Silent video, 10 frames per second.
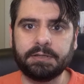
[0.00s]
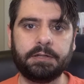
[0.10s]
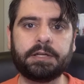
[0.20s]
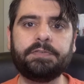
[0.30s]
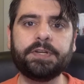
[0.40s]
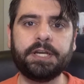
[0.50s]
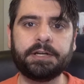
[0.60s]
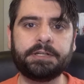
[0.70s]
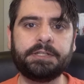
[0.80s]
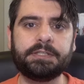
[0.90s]
Not every
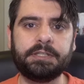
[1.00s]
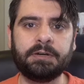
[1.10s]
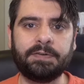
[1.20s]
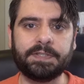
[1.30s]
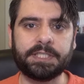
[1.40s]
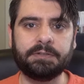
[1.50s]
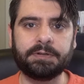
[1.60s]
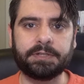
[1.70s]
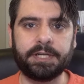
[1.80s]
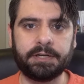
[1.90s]
character needs to know every single
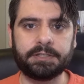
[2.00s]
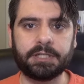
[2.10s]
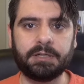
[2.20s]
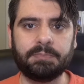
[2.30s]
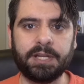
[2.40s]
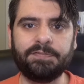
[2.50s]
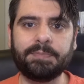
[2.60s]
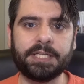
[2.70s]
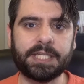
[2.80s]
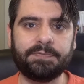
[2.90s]
other character, but even
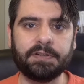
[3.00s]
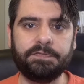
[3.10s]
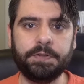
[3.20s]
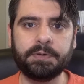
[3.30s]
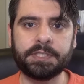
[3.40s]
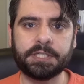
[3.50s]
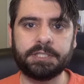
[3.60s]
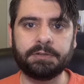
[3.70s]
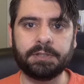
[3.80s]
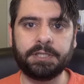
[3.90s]
by just having a few
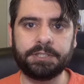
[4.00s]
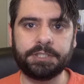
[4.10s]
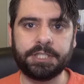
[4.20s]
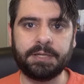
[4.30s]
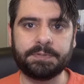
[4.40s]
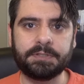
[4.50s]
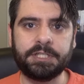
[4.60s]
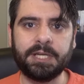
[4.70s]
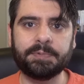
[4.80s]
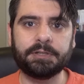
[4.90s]
existing relationships, the
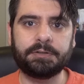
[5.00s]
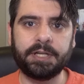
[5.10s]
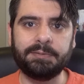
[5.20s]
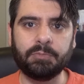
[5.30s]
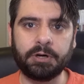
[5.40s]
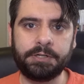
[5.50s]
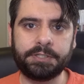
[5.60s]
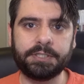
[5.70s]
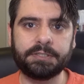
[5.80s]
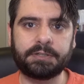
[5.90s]
GM can create a more
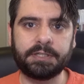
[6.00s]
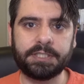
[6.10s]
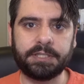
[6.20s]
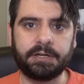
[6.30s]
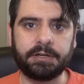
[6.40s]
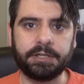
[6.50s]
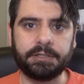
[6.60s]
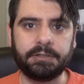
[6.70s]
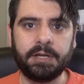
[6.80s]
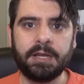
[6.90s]
interesting starting
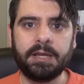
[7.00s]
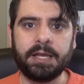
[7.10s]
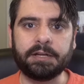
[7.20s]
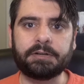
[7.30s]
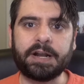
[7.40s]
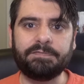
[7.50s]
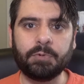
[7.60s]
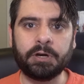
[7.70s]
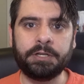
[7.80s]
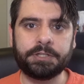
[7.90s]
scenario and craft
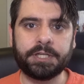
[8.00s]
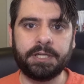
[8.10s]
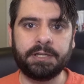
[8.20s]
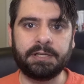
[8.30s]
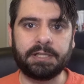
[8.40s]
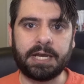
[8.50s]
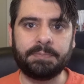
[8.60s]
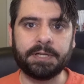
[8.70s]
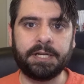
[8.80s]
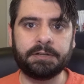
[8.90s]
more intricate and
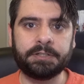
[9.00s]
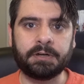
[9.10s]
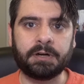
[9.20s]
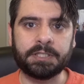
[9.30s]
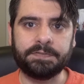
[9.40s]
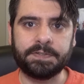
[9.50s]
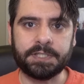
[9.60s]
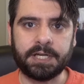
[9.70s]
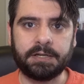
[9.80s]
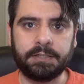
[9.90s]
elaborate character arcs if
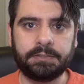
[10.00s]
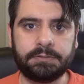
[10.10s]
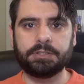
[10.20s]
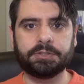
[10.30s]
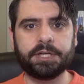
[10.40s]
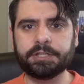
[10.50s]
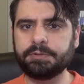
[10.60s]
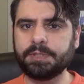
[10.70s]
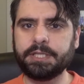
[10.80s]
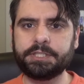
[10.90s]
desired. So character
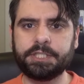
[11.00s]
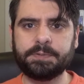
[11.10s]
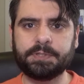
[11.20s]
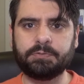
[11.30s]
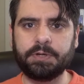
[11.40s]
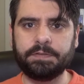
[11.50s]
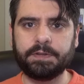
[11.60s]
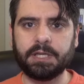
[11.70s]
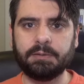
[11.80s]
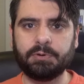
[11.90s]
relationships are one
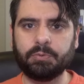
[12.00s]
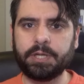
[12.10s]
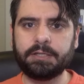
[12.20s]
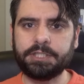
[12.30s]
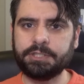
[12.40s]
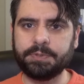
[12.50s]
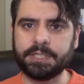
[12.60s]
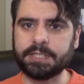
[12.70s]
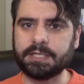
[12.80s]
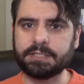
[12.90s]
thing, but what else should we
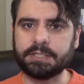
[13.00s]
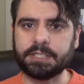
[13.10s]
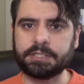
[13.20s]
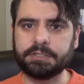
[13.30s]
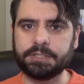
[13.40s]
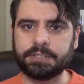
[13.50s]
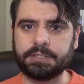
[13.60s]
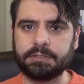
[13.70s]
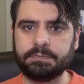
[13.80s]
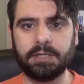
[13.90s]
discuss in a Session Zero?
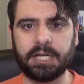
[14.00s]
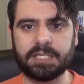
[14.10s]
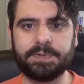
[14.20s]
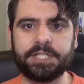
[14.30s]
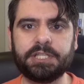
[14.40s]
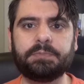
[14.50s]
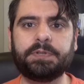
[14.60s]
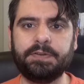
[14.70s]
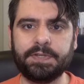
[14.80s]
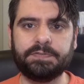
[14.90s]
As mentioned in the
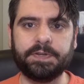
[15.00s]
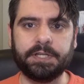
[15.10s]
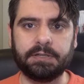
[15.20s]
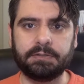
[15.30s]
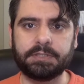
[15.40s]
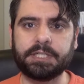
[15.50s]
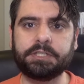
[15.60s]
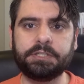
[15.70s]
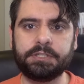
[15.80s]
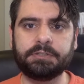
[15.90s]
previous video,
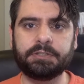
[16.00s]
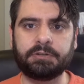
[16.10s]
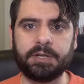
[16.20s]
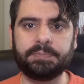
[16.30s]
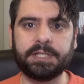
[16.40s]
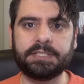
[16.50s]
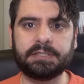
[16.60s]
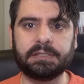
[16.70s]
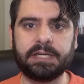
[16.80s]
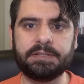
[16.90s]
Session Zero is a great place
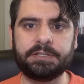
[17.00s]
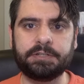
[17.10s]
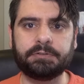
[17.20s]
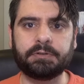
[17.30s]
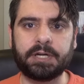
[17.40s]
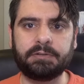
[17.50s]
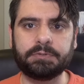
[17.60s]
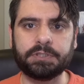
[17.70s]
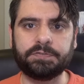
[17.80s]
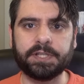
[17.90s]
to lay the general ground
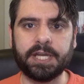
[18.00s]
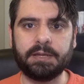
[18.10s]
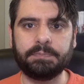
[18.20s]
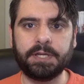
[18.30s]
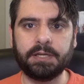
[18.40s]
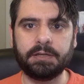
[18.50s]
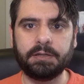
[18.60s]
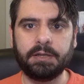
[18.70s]
rules for the campaign.